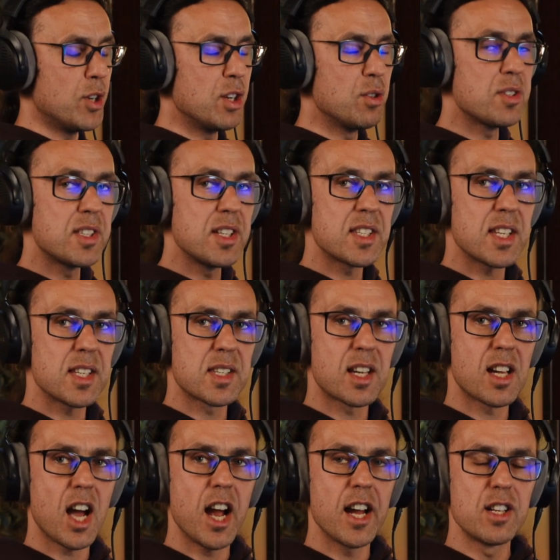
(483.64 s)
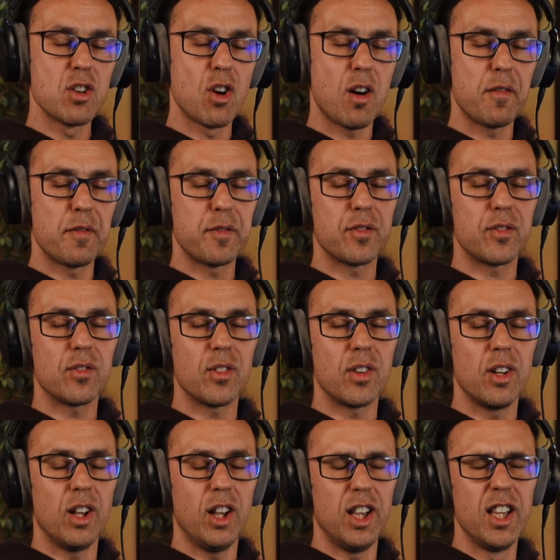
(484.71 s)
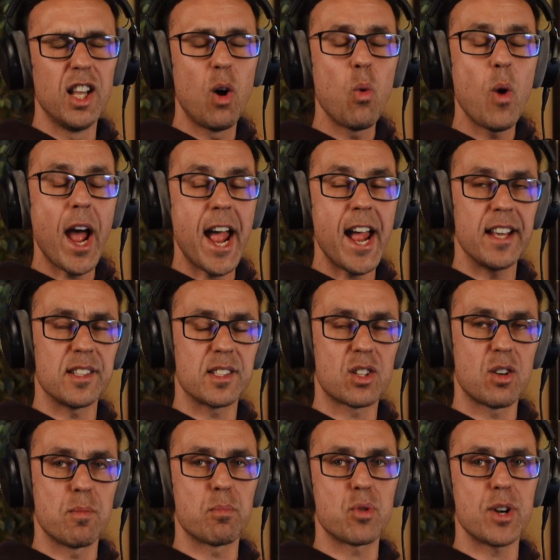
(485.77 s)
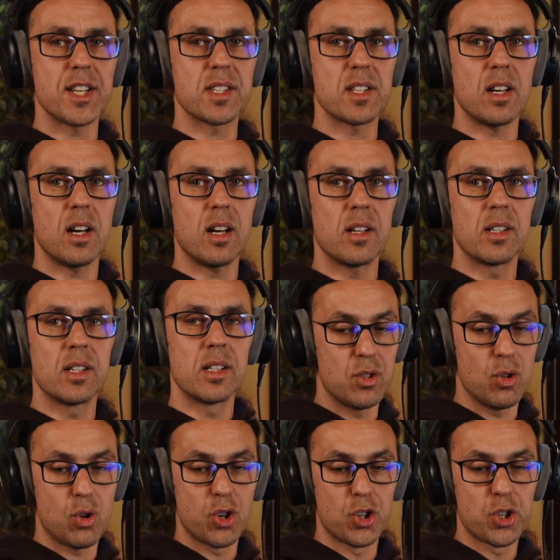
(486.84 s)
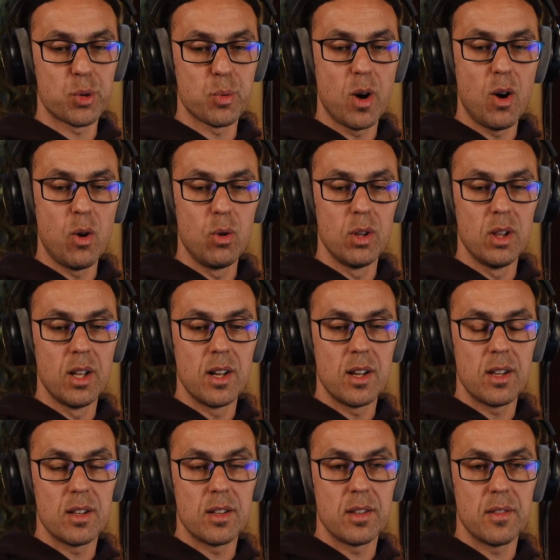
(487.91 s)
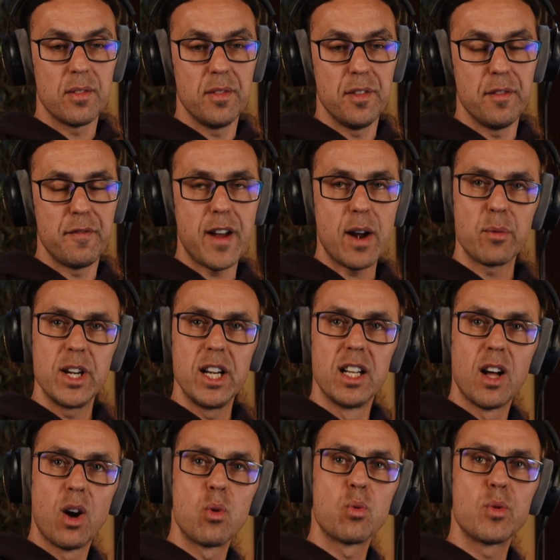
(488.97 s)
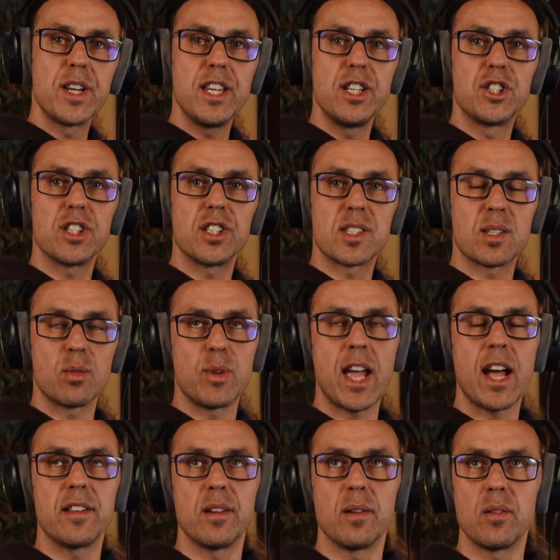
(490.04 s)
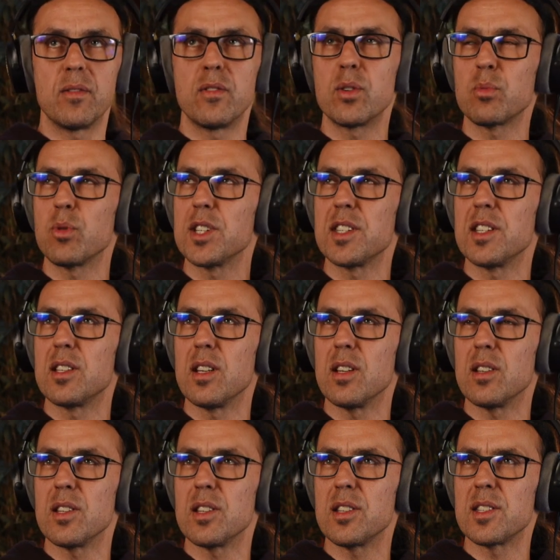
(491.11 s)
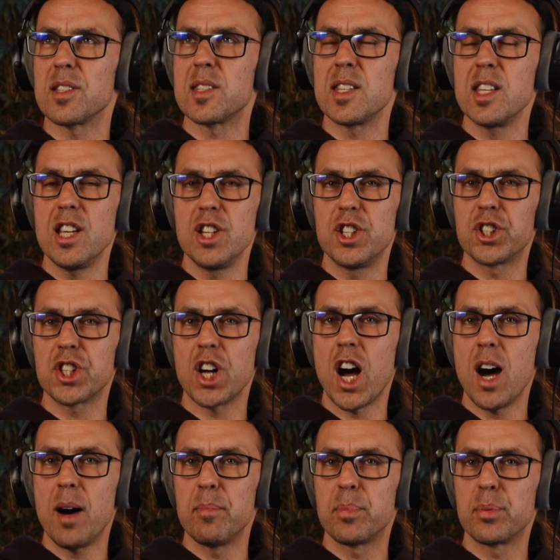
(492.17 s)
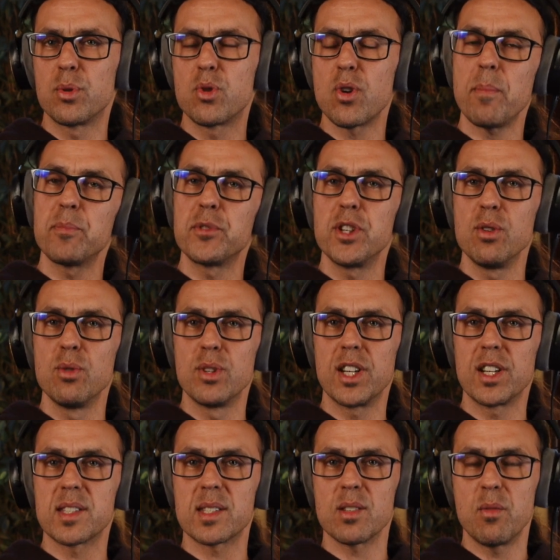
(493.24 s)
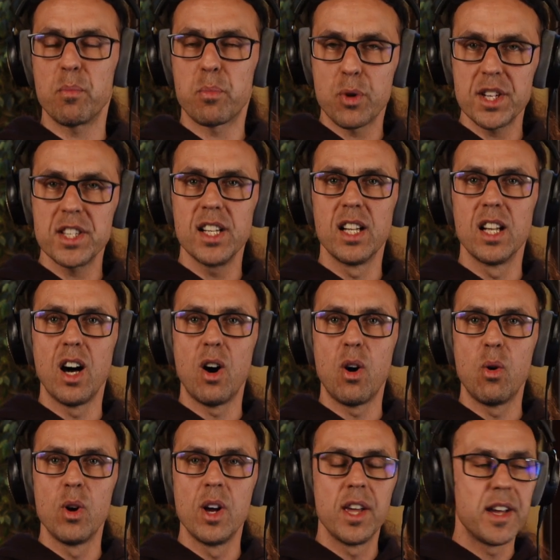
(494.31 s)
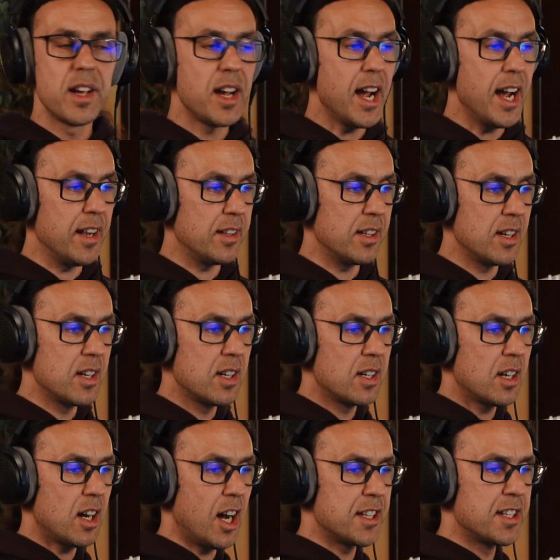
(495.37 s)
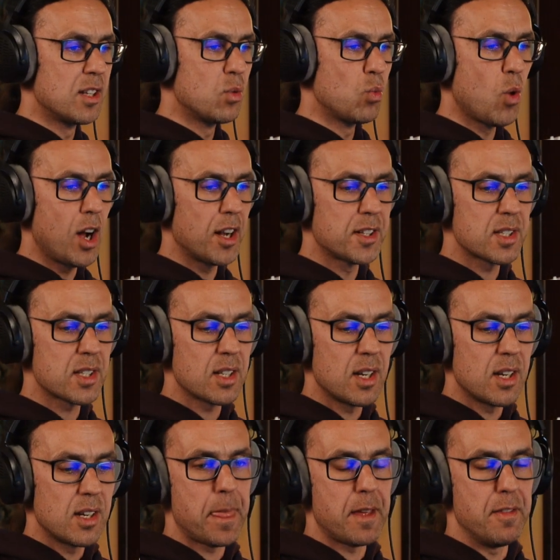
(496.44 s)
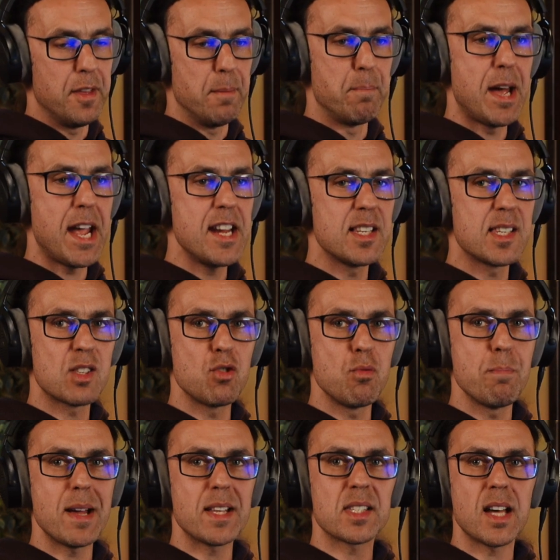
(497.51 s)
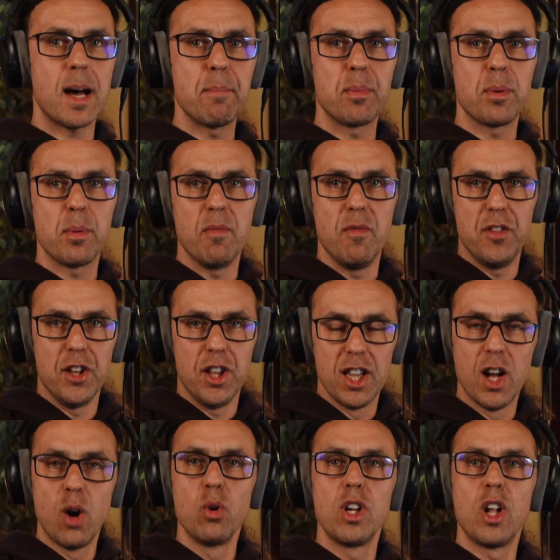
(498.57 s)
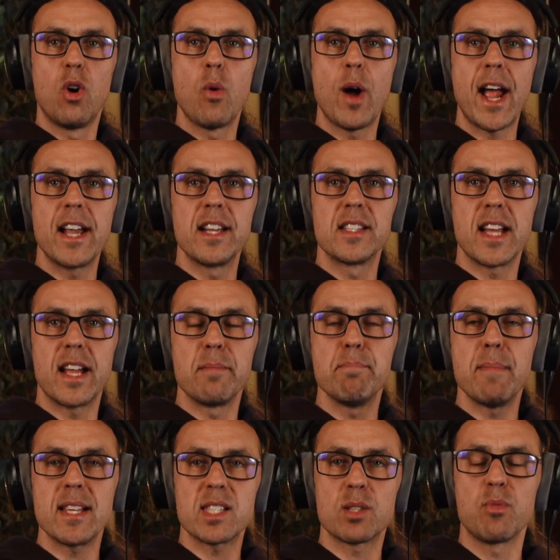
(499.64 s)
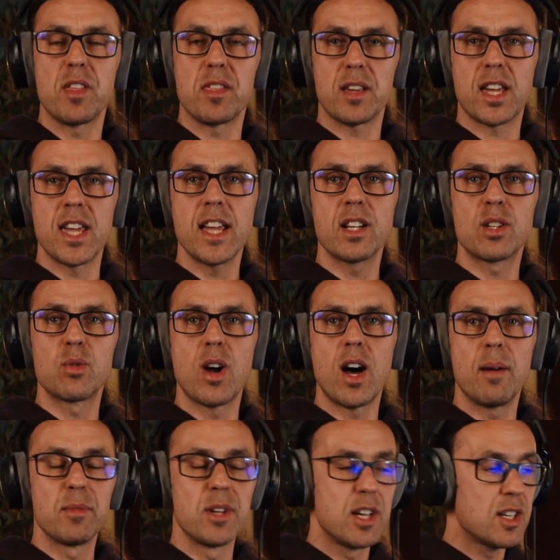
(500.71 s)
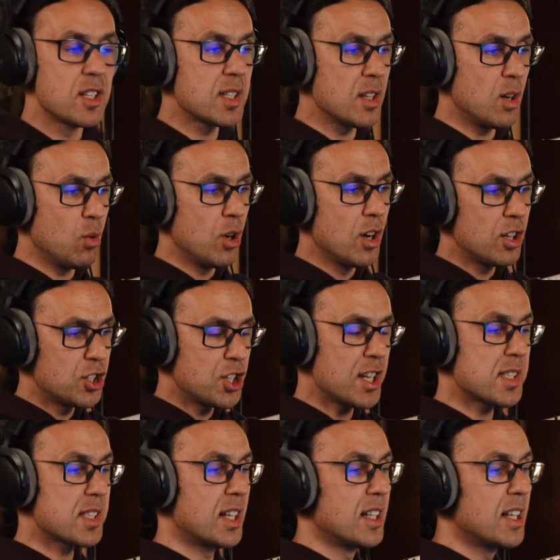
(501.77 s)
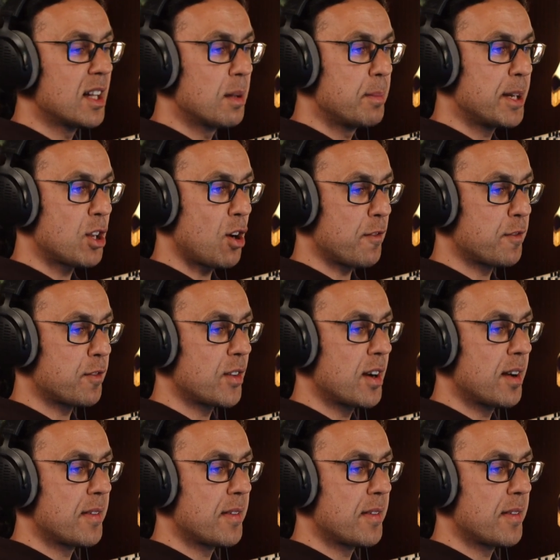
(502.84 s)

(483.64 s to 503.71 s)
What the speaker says: use this as a kind of low-end compressor to control the very low region. So we had a C sharp drop tuning, so pretty low, and I didn't want the bass to mess up the low end and mess with the kick drum. So just a little bit of